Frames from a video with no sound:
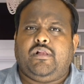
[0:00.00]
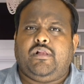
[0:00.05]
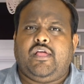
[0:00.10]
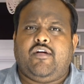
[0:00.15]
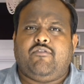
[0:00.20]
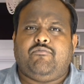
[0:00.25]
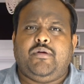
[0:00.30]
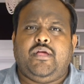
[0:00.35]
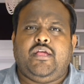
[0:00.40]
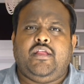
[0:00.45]

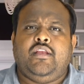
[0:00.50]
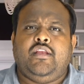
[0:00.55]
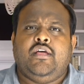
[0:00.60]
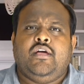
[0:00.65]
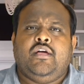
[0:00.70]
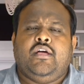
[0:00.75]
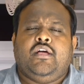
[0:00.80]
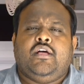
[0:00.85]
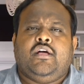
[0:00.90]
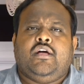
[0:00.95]
have been
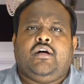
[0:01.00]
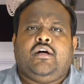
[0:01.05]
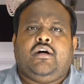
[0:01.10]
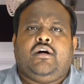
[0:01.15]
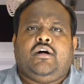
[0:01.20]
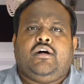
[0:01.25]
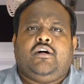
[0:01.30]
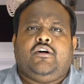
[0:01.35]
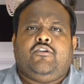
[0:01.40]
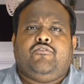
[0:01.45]

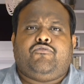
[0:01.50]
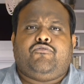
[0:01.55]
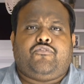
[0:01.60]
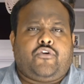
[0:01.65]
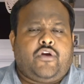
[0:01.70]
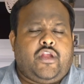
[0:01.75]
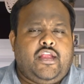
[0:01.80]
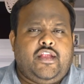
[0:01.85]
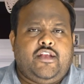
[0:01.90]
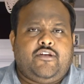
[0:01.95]

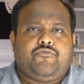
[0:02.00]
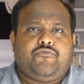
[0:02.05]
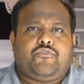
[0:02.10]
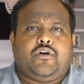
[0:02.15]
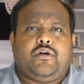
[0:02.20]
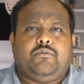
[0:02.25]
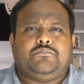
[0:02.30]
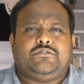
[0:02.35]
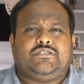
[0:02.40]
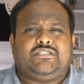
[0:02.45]
freed
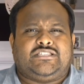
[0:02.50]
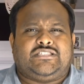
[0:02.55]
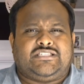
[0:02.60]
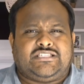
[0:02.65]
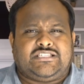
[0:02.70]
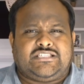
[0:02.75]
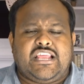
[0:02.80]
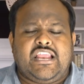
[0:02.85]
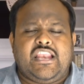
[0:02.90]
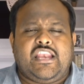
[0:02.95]
from
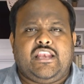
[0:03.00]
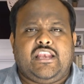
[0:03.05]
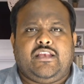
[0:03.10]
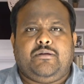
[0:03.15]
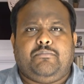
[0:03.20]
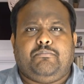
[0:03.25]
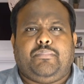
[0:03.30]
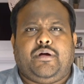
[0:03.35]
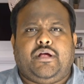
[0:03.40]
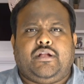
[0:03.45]
sin,
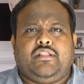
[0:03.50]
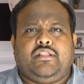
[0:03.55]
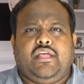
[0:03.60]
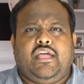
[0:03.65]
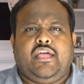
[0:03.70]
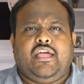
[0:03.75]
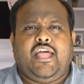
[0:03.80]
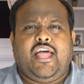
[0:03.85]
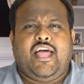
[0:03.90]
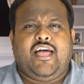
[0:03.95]
but they
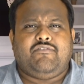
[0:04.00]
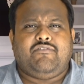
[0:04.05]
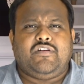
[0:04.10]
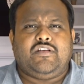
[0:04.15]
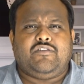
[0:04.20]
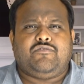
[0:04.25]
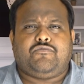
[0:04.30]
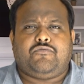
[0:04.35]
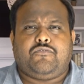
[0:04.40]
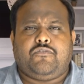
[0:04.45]
haven't
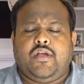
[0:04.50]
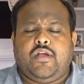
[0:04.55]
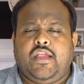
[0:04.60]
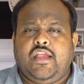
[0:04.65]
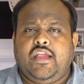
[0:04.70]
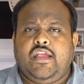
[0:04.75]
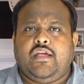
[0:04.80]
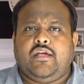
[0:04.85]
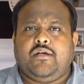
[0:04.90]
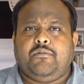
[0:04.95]

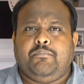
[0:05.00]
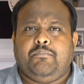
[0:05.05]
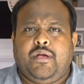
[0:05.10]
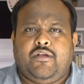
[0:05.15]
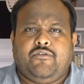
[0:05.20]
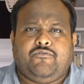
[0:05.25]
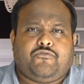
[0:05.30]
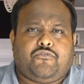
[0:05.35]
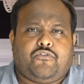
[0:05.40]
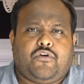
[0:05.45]
been
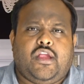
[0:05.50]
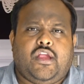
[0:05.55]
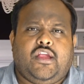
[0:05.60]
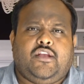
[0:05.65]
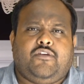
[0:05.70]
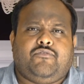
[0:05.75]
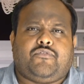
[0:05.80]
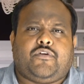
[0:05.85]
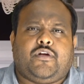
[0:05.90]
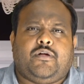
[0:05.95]
freed
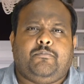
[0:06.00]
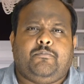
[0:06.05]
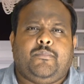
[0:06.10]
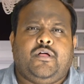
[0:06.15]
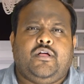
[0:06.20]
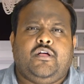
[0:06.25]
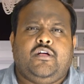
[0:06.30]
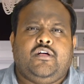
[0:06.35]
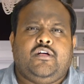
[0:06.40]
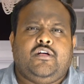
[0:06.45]
from
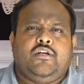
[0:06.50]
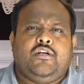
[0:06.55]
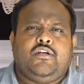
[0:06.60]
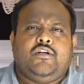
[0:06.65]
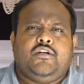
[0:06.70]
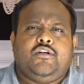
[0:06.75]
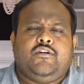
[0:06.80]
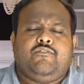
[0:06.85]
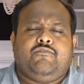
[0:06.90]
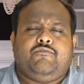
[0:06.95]

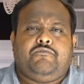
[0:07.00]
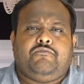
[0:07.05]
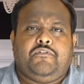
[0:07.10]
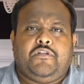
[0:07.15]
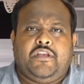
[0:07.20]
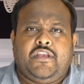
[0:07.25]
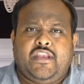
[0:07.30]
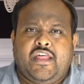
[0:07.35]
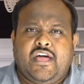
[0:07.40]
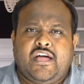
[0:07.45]

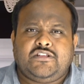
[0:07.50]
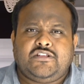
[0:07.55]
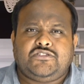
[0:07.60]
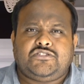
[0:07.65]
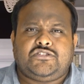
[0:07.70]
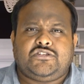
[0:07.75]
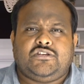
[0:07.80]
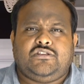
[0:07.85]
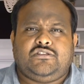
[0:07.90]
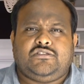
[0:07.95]

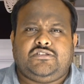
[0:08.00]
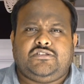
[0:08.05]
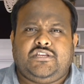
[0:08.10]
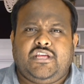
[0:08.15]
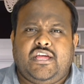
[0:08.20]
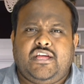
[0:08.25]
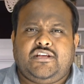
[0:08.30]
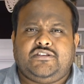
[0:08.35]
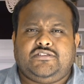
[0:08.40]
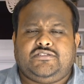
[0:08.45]
financial
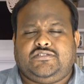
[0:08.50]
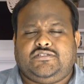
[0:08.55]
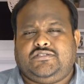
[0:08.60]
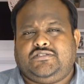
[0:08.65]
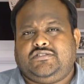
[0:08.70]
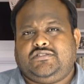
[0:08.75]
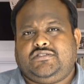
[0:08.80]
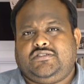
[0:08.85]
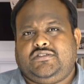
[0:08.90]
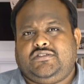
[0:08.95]
debts.